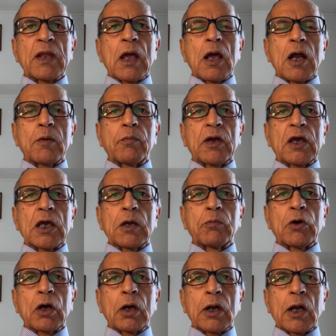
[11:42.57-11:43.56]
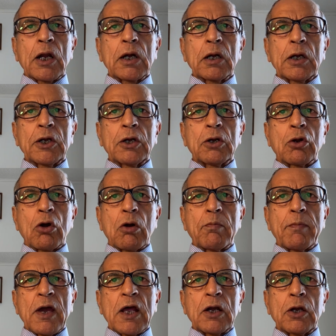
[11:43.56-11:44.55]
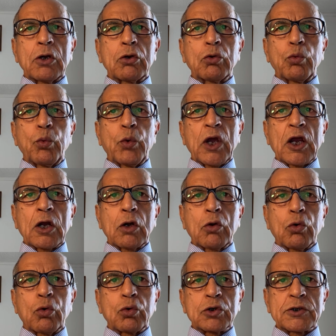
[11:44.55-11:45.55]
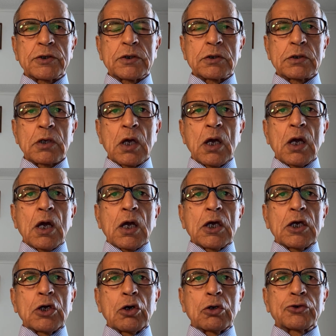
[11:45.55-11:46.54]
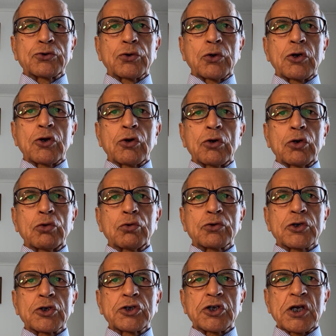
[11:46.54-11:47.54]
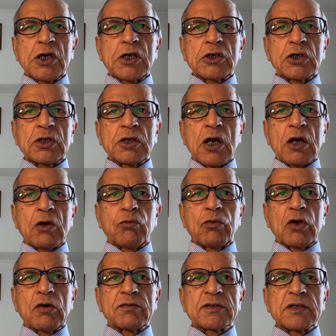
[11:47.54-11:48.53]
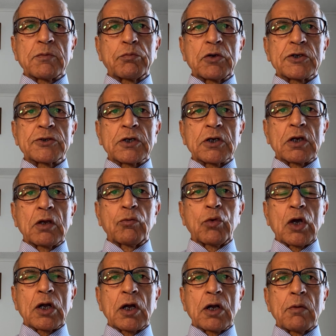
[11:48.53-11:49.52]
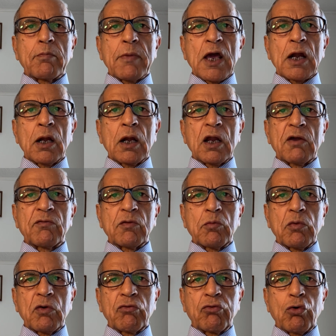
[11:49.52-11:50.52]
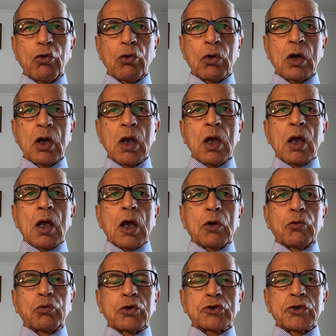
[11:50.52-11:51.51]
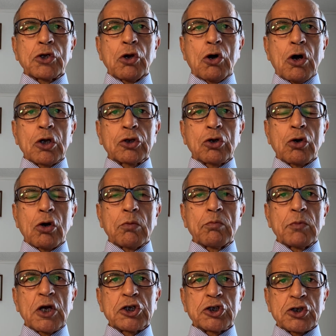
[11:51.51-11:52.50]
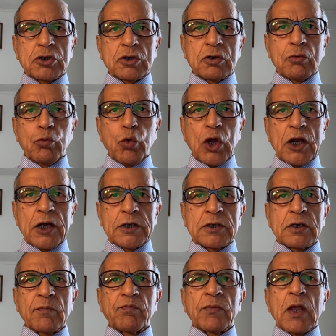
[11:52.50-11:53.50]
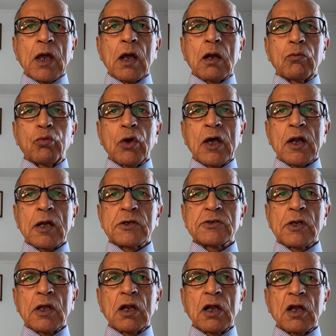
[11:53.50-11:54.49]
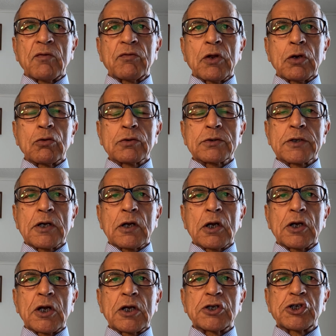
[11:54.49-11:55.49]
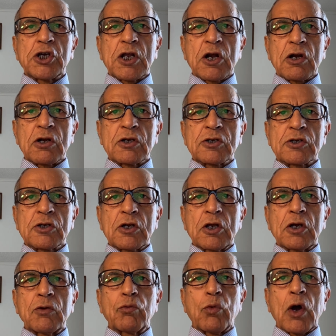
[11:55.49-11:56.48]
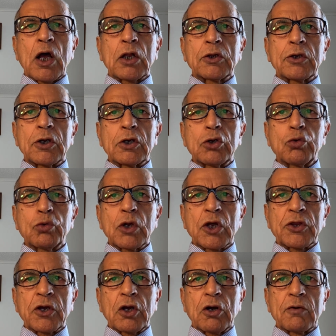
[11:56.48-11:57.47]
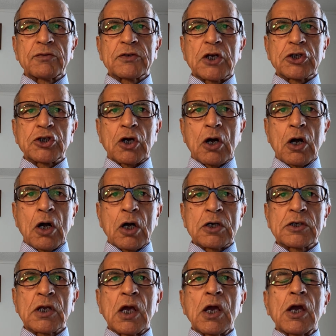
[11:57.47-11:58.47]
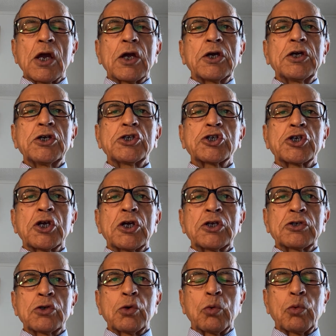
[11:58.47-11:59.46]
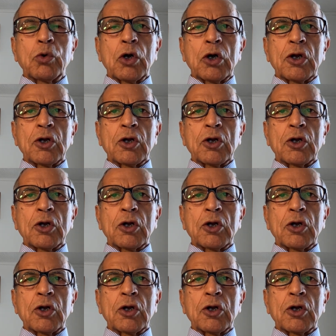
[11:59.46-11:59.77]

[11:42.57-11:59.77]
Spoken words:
and became a great leader of men into wicked courses. He also introduced a change in that way of simplicity wherein men lived before, and was the author of measures and weights. And whereas they lived innocently and generously while they knew nothing of such arts, he changed the world